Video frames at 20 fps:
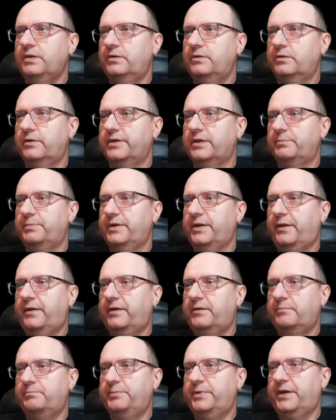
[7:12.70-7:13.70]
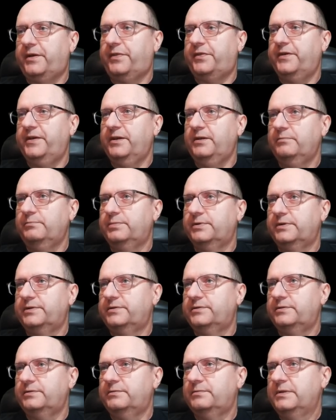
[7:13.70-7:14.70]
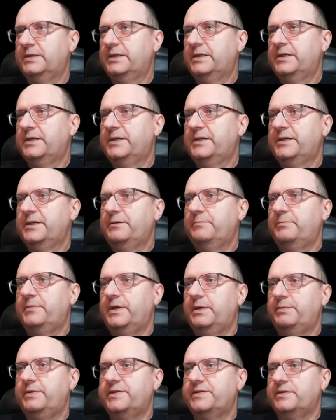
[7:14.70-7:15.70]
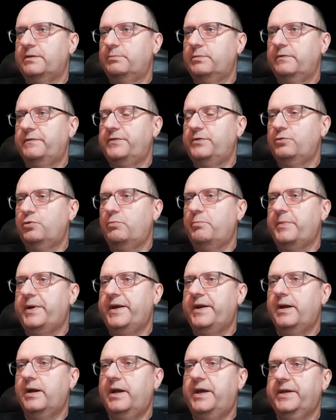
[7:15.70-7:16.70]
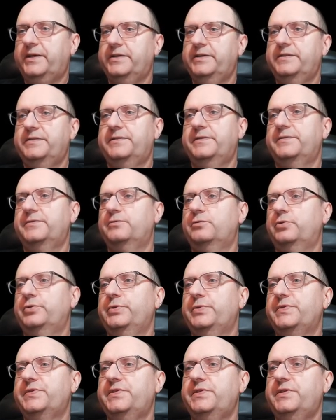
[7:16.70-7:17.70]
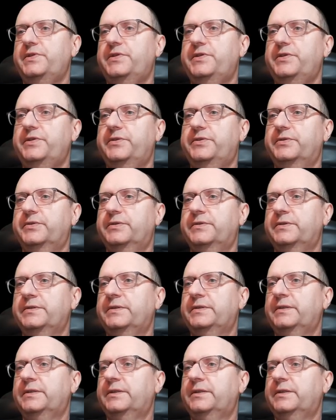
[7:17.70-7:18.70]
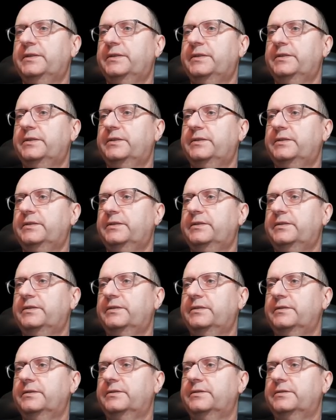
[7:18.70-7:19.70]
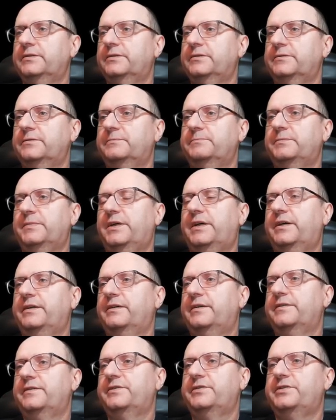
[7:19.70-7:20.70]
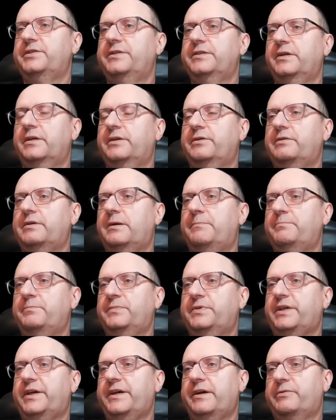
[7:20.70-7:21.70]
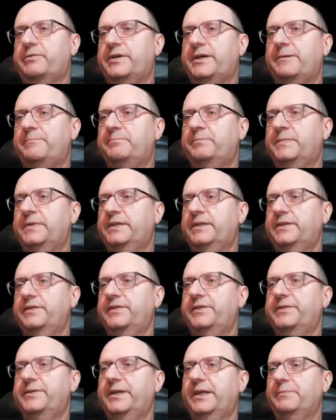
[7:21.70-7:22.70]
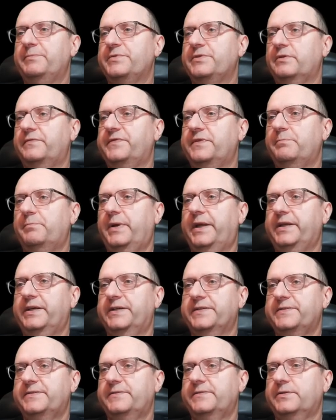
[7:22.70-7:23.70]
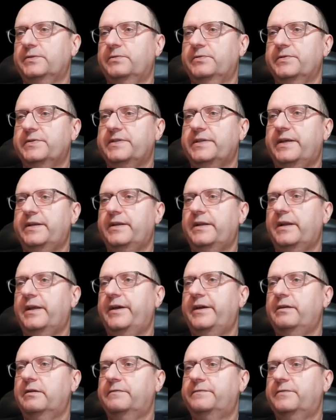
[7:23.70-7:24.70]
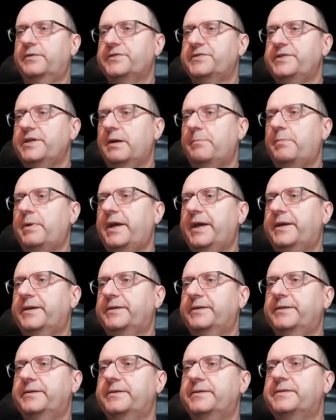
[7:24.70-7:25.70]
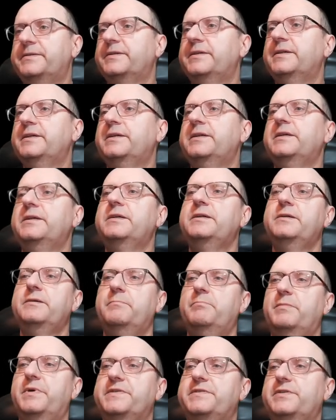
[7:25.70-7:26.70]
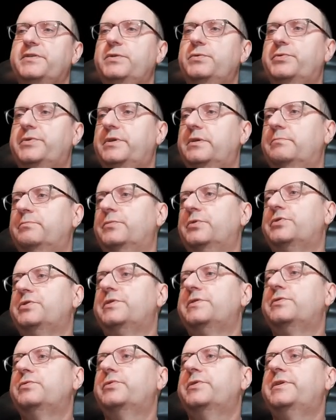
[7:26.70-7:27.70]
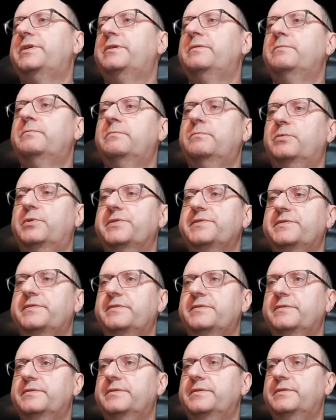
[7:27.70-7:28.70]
Not a big thing, but maybe some of you may like it. So you see here under the diagram the names of the players. So Xander Lylov was here black, and Masayuki Mochizuki was